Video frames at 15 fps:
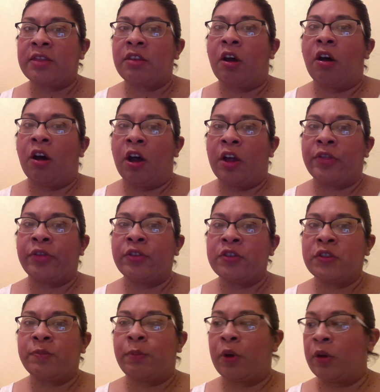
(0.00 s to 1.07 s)
the
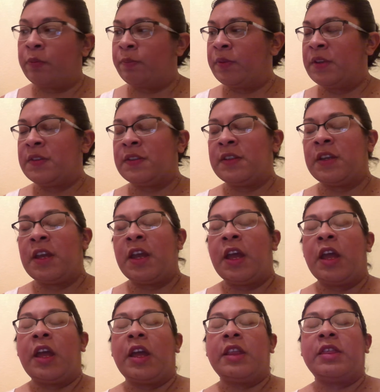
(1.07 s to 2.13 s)
author's purpose
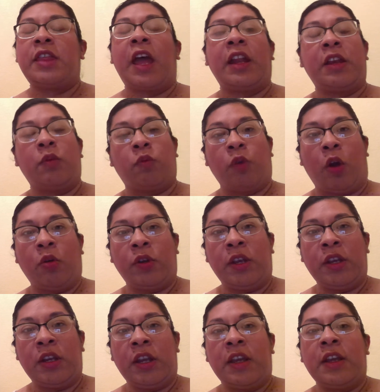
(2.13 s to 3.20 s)
that it wrote
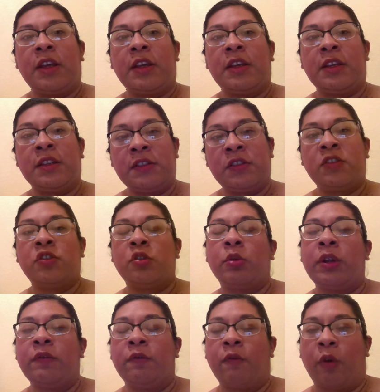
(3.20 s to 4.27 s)
it is to
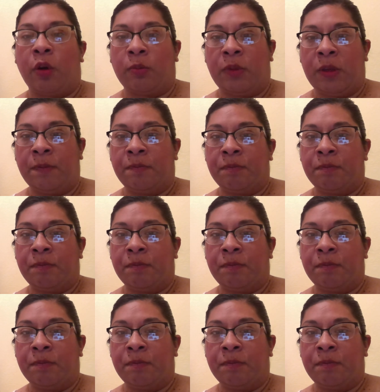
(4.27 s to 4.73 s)
inform you.